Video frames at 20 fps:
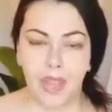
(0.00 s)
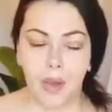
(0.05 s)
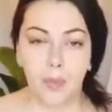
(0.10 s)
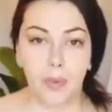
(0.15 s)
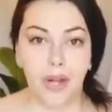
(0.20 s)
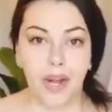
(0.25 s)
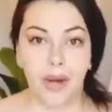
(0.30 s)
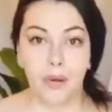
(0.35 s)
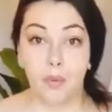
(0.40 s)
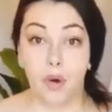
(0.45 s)
And
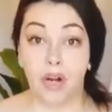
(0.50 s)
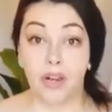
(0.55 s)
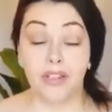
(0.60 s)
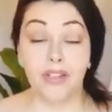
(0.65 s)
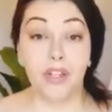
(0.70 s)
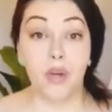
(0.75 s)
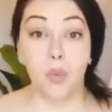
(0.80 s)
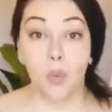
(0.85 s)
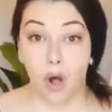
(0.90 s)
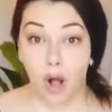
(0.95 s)
when I
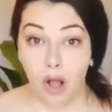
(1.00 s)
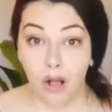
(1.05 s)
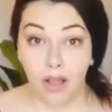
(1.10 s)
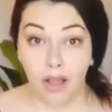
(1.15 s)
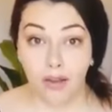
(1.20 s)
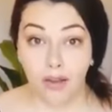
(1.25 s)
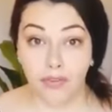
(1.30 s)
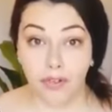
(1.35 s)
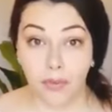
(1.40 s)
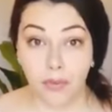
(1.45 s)
wanted to
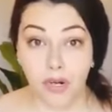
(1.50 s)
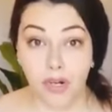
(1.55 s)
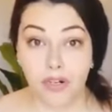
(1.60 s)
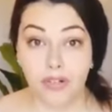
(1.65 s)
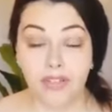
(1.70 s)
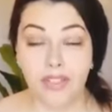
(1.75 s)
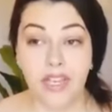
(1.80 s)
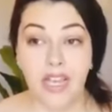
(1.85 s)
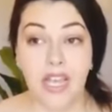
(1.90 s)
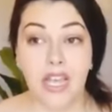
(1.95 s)
walk
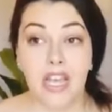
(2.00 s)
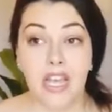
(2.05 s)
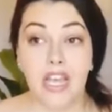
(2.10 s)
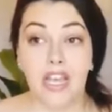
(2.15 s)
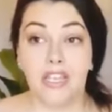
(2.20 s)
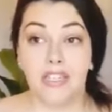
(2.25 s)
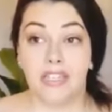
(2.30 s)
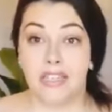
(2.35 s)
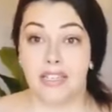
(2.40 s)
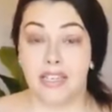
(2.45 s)
afterwards
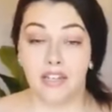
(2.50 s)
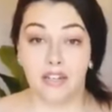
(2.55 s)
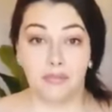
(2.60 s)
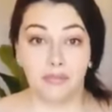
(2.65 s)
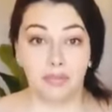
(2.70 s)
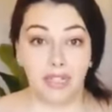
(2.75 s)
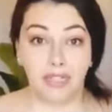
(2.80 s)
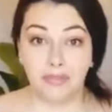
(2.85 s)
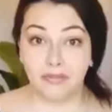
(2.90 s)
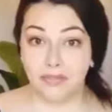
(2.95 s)
to get your
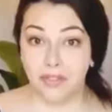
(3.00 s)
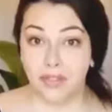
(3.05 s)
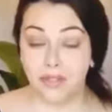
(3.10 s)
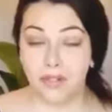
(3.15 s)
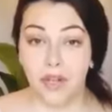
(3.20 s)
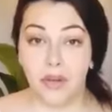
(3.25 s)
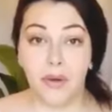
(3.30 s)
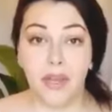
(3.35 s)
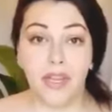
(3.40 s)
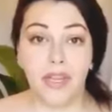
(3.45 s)
blood flow
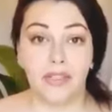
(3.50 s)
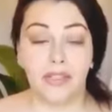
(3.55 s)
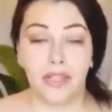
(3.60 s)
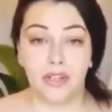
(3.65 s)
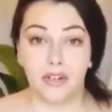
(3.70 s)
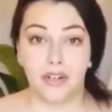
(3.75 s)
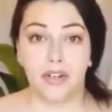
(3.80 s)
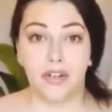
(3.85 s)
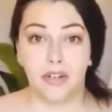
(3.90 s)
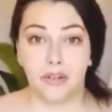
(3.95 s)
going and
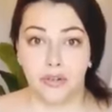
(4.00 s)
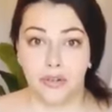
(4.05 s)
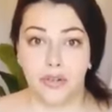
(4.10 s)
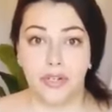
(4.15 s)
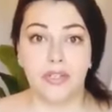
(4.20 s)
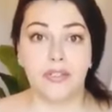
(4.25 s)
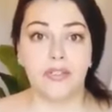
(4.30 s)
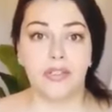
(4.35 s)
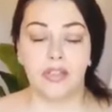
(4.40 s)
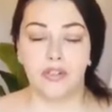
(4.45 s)
get your
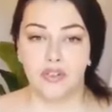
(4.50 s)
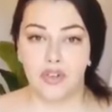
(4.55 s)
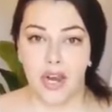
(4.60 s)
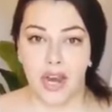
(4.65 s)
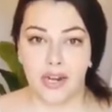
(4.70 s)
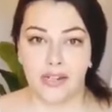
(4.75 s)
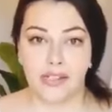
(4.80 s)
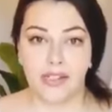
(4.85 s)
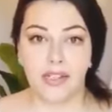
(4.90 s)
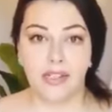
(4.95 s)
uterus
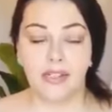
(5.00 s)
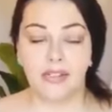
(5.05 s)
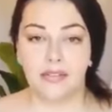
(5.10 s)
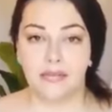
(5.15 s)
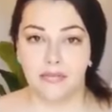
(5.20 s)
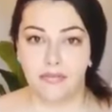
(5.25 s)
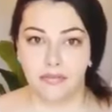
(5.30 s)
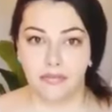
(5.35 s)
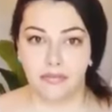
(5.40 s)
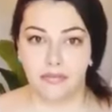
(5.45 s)
contracting
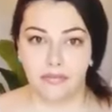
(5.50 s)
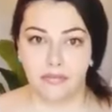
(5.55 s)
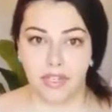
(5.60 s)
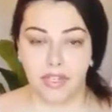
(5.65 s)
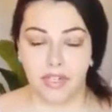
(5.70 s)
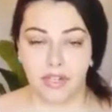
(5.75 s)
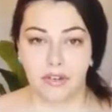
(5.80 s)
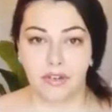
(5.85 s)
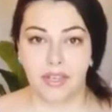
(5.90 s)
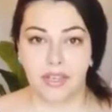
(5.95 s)
and,
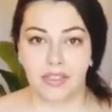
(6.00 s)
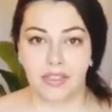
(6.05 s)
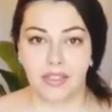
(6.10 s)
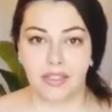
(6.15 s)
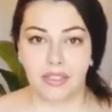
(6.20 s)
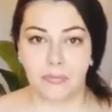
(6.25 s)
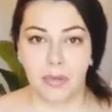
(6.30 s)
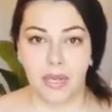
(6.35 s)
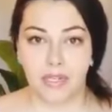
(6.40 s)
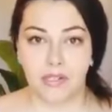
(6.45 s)
get
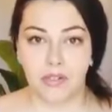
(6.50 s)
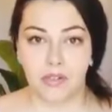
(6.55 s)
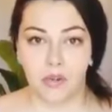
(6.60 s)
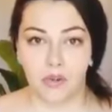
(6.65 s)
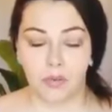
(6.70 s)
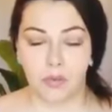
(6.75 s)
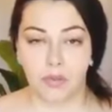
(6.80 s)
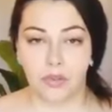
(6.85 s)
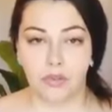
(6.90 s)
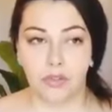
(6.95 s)
things back to
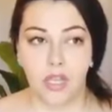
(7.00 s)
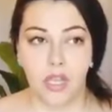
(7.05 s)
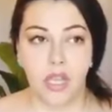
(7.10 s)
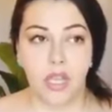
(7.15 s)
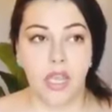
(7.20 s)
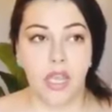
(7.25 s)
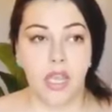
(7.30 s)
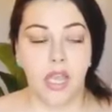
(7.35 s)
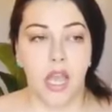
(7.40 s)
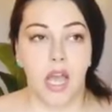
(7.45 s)
normal,
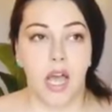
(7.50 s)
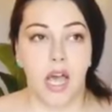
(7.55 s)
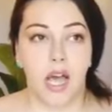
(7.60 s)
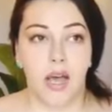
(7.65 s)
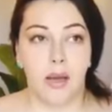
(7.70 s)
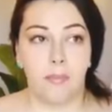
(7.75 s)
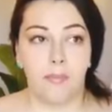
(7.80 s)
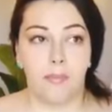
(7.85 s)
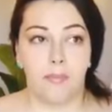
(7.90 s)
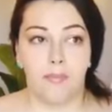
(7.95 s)

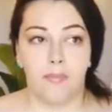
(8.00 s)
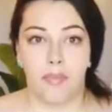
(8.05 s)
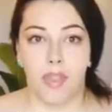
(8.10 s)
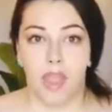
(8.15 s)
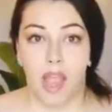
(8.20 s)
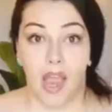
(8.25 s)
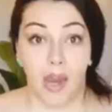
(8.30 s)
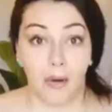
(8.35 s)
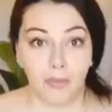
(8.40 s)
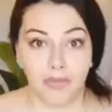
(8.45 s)

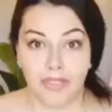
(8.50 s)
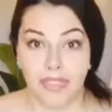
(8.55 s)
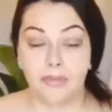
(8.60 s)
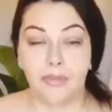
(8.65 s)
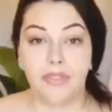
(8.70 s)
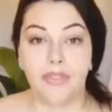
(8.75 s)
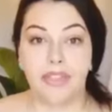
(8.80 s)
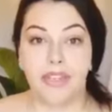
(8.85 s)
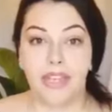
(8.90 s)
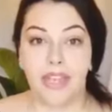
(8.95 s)
I was
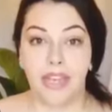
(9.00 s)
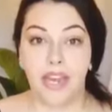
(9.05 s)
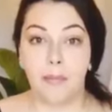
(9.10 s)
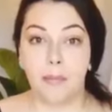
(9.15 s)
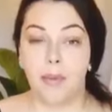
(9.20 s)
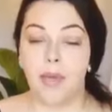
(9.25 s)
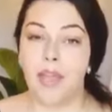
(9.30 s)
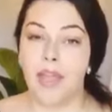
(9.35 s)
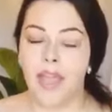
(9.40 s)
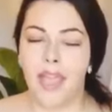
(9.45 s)
able to get
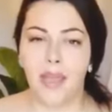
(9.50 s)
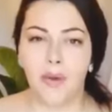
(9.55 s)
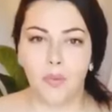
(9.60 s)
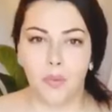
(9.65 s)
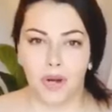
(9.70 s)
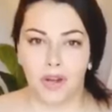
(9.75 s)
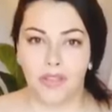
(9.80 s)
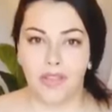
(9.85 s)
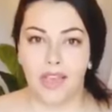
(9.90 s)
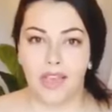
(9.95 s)
up
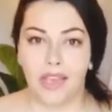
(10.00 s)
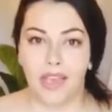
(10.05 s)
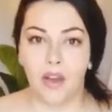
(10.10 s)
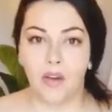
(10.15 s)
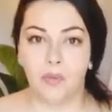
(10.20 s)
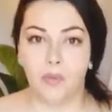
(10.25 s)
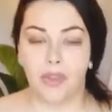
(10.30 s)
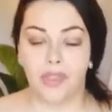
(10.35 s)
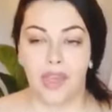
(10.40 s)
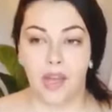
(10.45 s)
and wear that
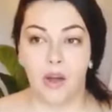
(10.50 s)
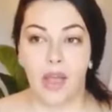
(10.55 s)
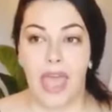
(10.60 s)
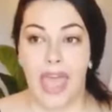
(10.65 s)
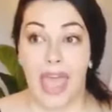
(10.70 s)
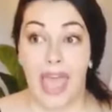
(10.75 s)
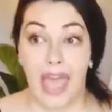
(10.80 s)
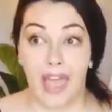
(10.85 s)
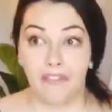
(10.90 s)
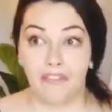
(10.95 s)
gown without
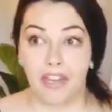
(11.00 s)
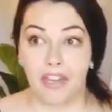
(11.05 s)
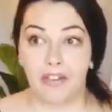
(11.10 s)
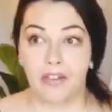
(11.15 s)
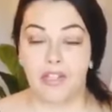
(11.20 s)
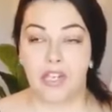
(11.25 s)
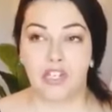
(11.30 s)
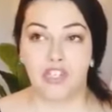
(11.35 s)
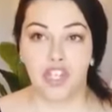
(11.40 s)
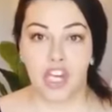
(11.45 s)

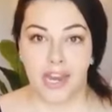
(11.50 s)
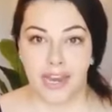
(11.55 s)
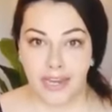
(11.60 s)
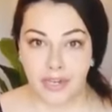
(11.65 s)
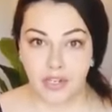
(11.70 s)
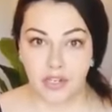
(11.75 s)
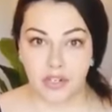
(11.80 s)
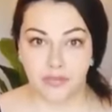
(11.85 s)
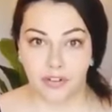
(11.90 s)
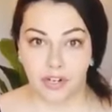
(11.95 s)
having to
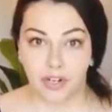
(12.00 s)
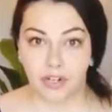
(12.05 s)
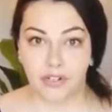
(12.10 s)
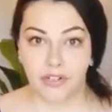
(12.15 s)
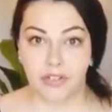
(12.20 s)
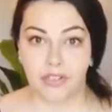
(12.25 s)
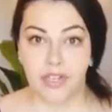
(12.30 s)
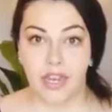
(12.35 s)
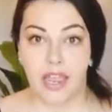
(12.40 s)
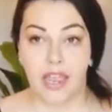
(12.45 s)
change
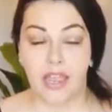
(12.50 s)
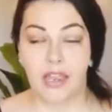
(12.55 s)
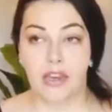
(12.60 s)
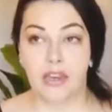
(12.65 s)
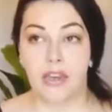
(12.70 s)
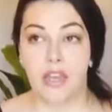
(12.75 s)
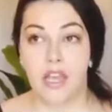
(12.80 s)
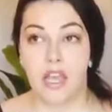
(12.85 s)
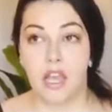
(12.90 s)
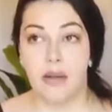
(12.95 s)
first
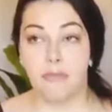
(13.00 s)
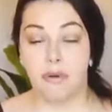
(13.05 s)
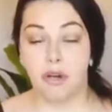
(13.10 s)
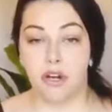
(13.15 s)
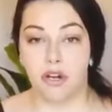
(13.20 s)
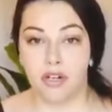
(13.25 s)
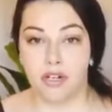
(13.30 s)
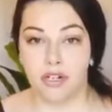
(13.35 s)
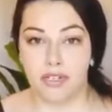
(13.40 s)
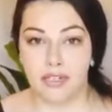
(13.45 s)
and
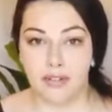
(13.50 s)
put on